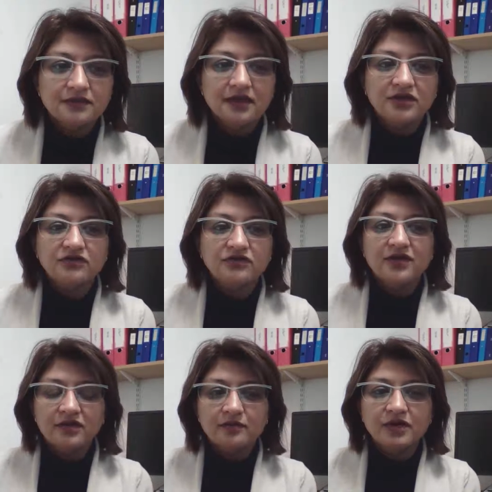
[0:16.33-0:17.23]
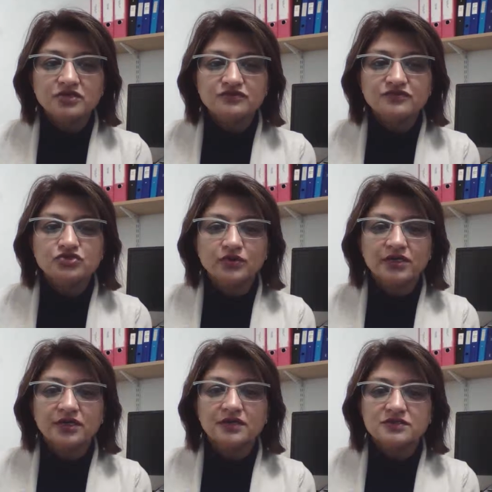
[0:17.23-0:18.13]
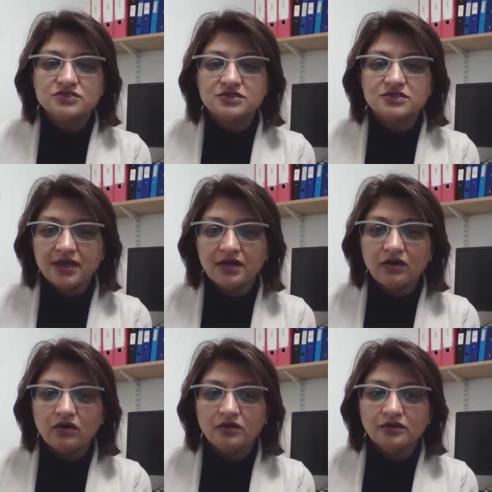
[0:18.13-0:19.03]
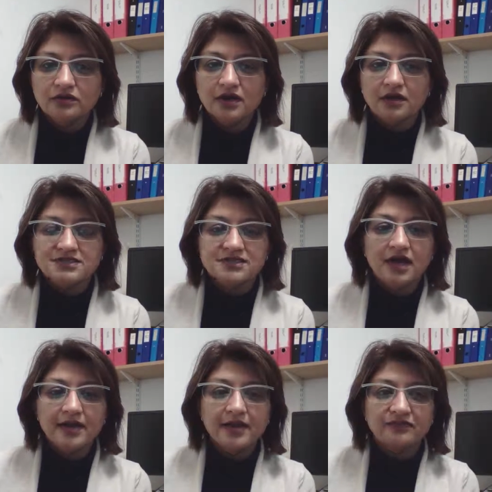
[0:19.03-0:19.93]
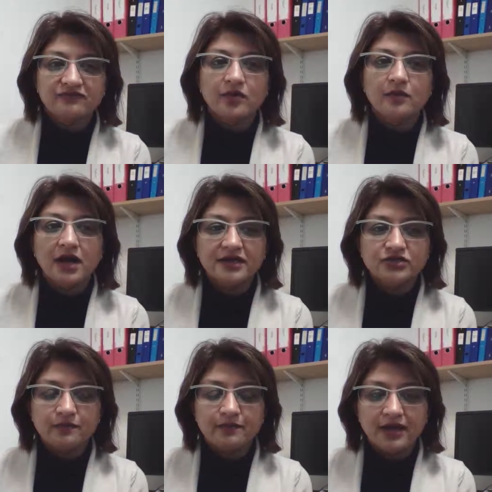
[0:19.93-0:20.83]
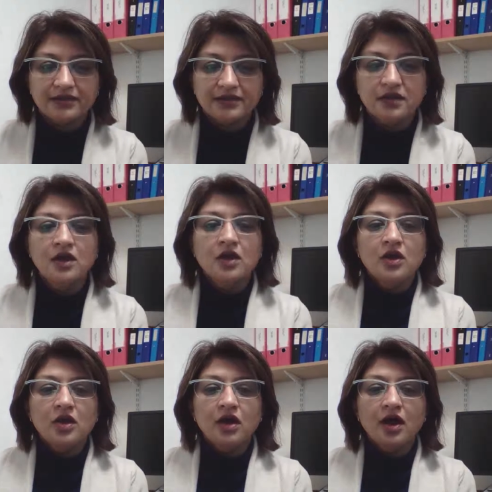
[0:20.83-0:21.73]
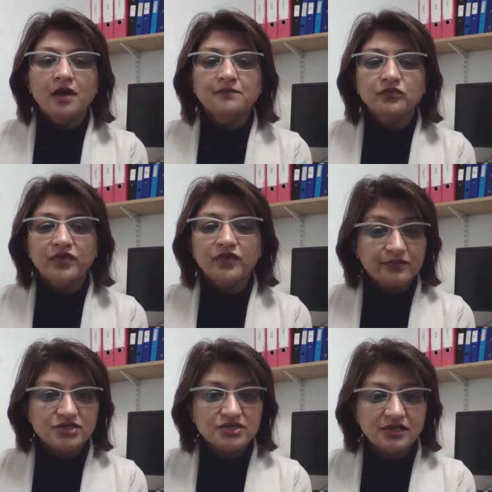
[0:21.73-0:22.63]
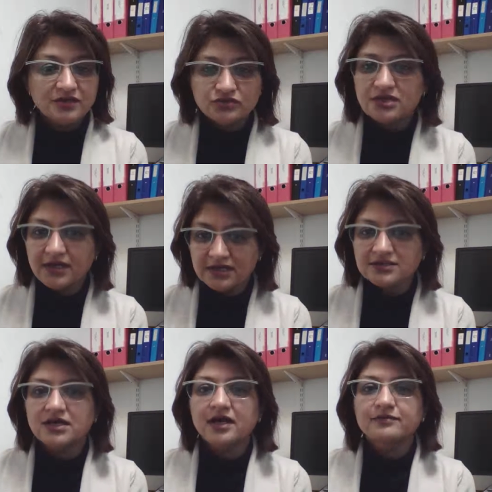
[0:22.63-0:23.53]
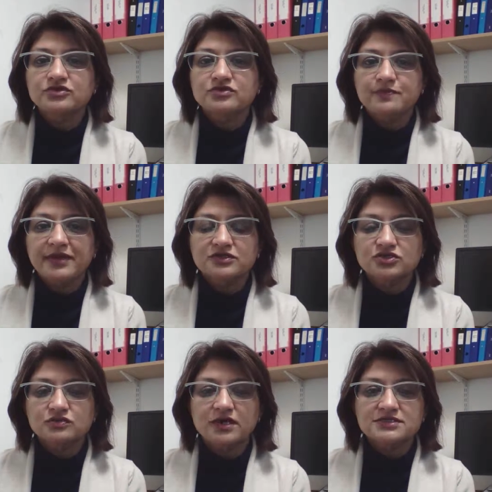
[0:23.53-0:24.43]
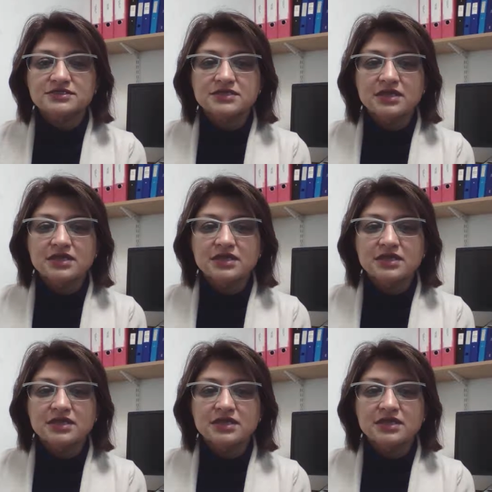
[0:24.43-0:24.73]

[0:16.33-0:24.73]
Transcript: Thank you very much for joining us today on uh, Skype from Hyderabad. Um, we appreciate you taking time to speak to us.